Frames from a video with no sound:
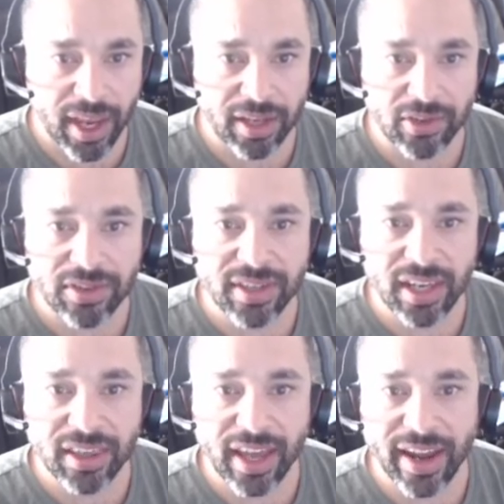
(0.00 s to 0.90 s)
and you
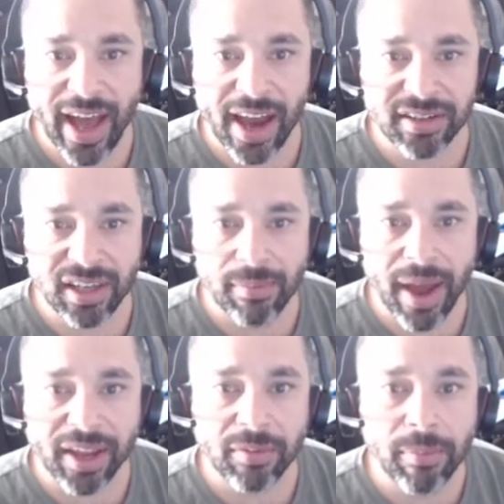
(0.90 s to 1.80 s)
see that actually
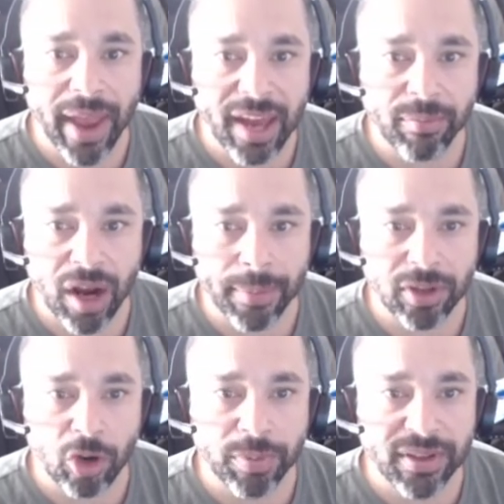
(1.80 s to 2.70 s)
my command
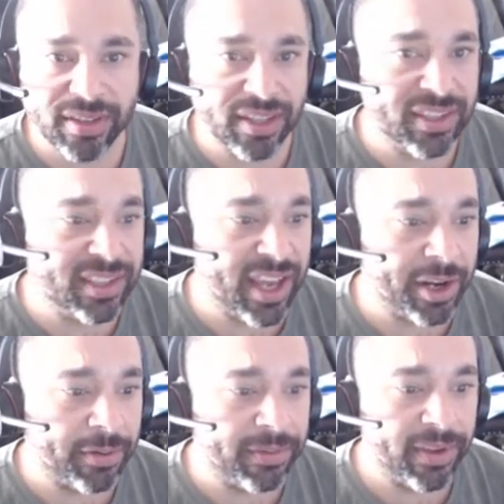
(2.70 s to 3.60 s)
prompt opens
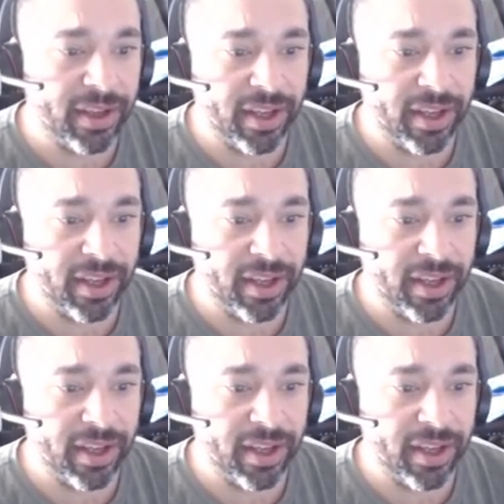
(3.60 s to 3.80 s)
instead of